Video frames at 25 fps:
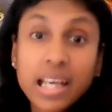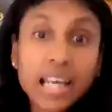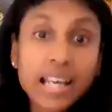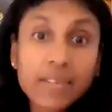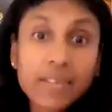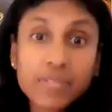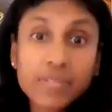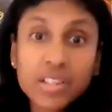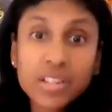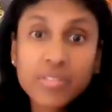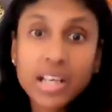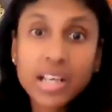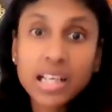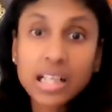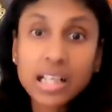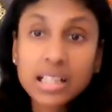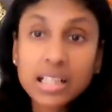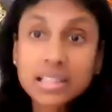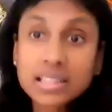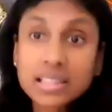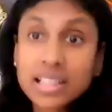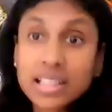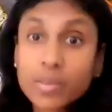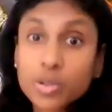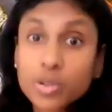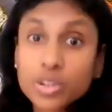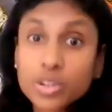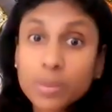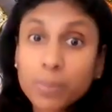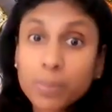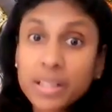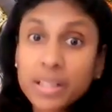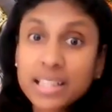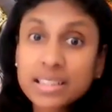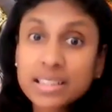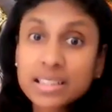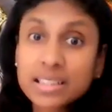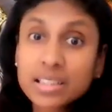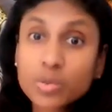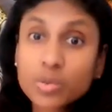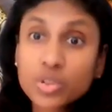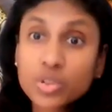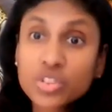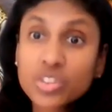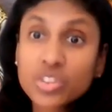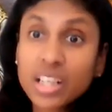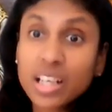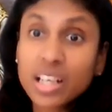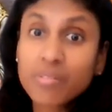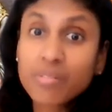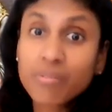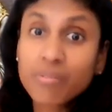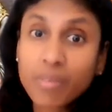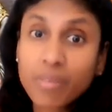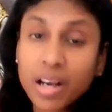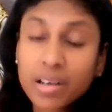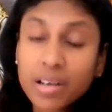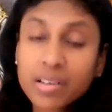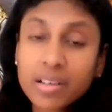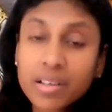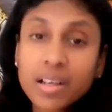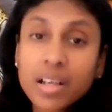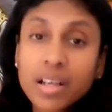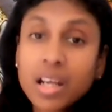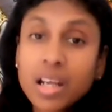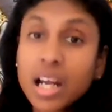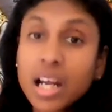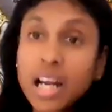Everywhere else, there was a place, it was written Ban.